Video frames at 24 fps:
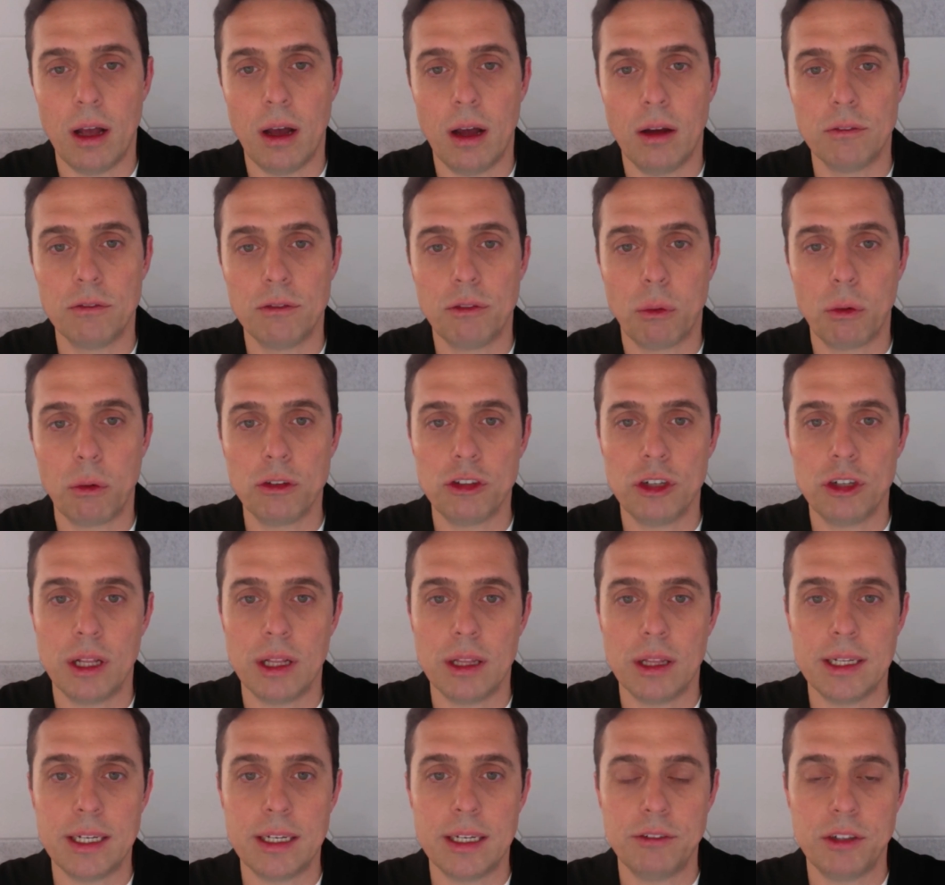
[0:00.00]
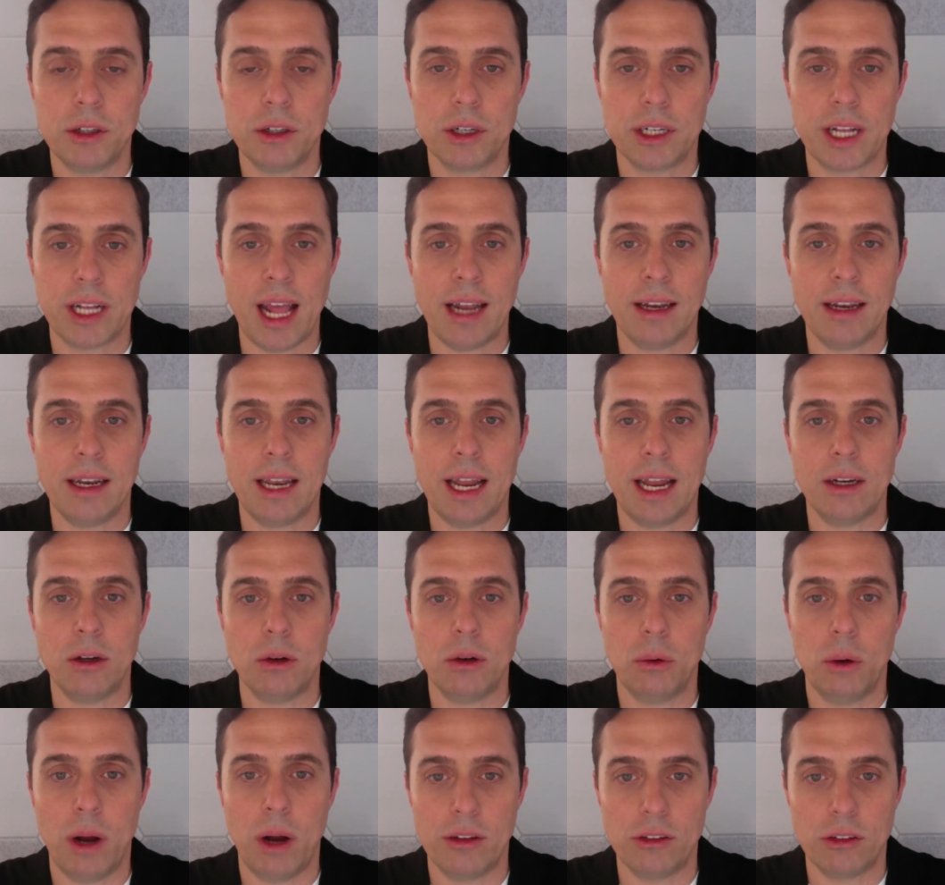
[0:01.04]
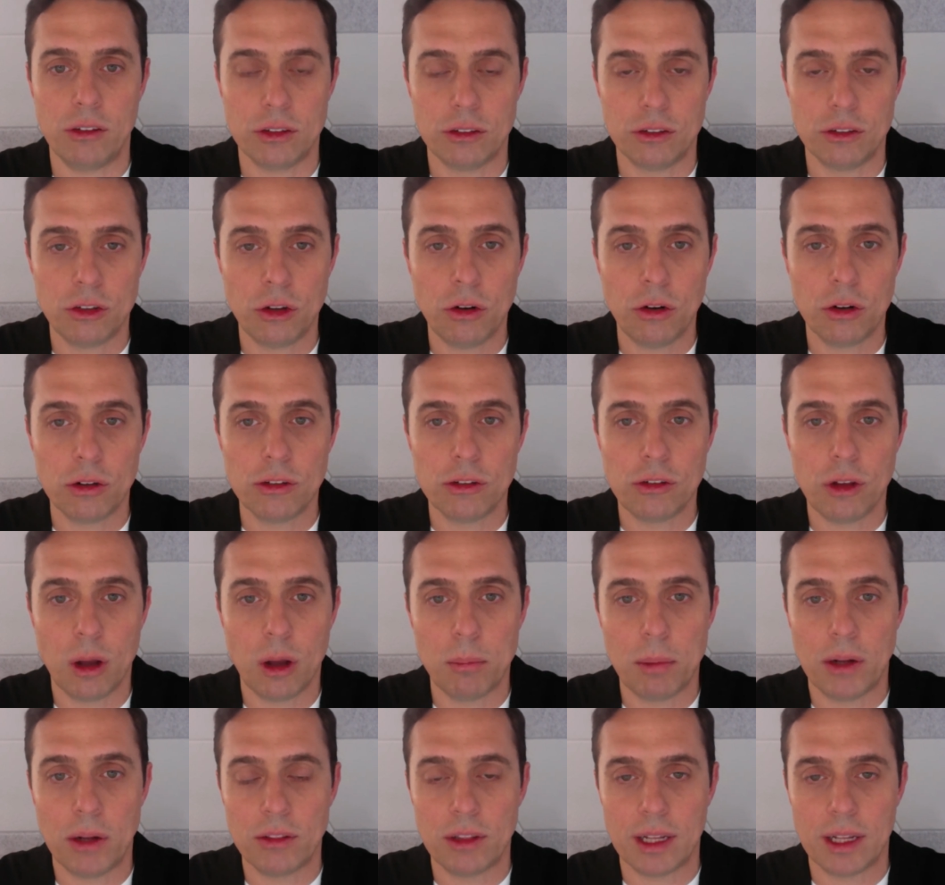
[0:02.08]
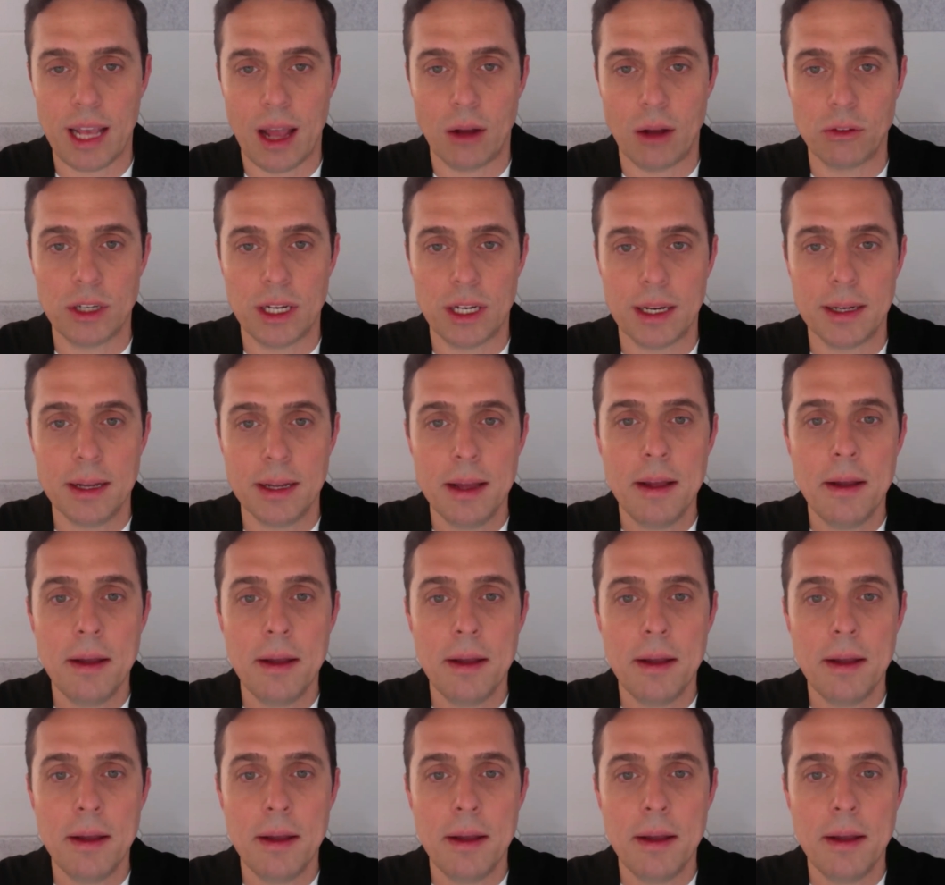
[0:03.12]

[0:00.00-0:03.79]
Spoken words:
Unfortunately, if you're a candidate who has concerns about the counting